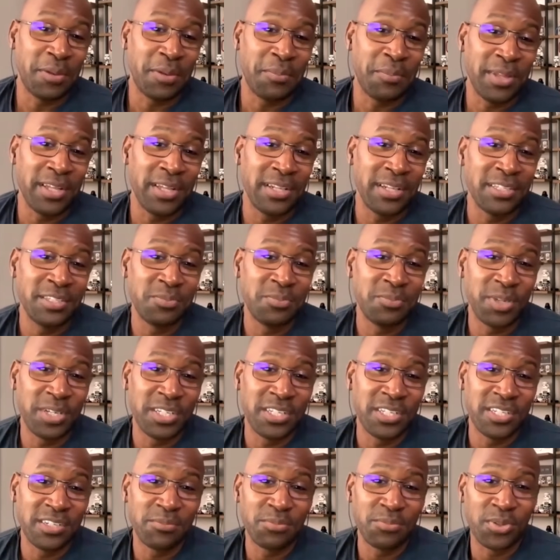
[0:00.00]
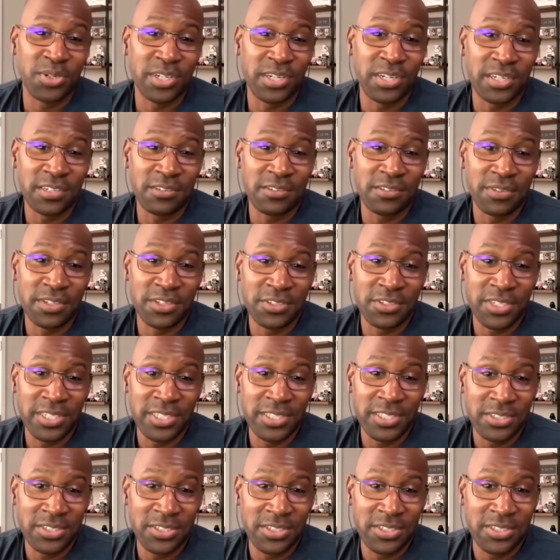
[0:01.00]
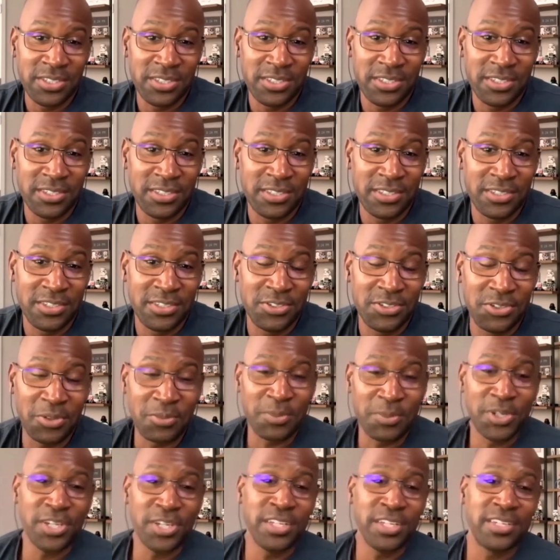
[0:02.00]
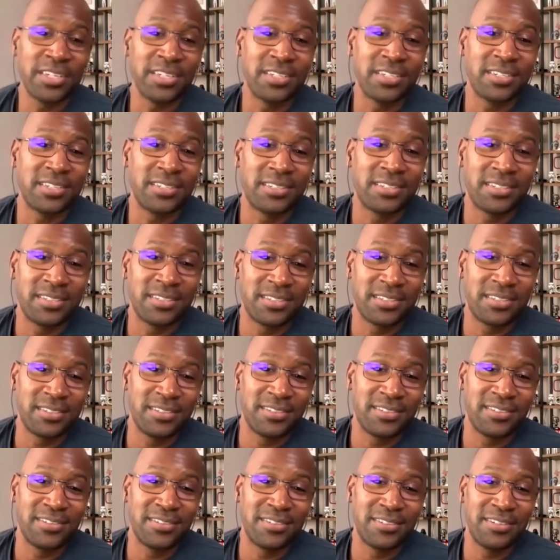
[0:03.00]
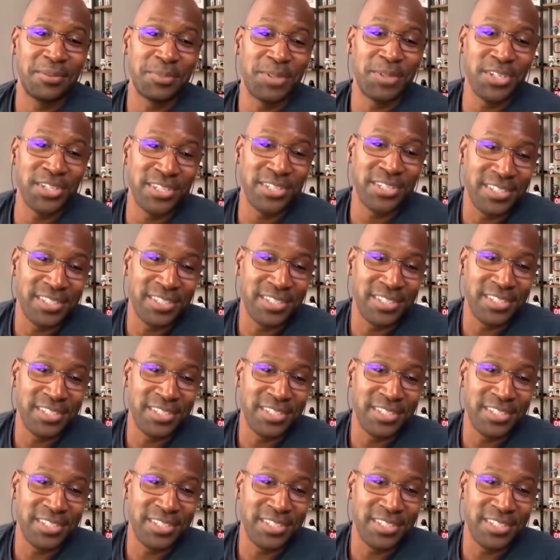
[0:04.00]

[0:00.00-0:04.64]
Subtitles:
I'm at least made it a productive illness. So I'm good. I'm good.